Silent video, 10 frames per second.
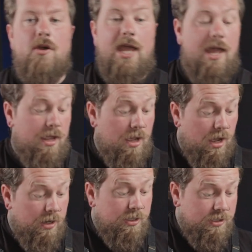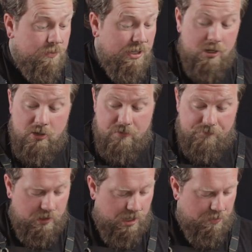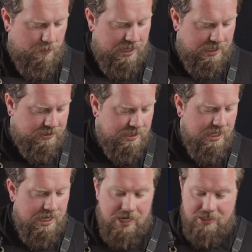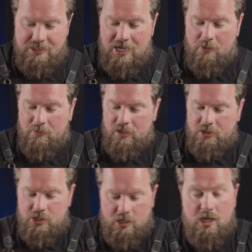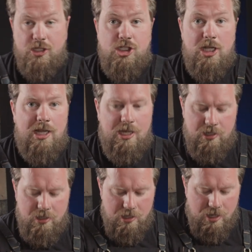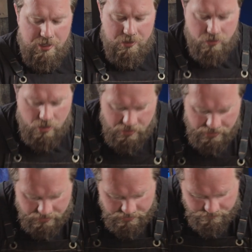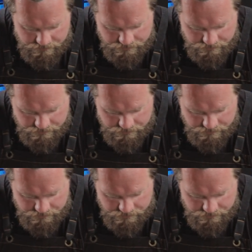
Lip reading: Okay, onions have been cooking for a couple minutes. Into that, we're gonna chuck our chili and our garlic.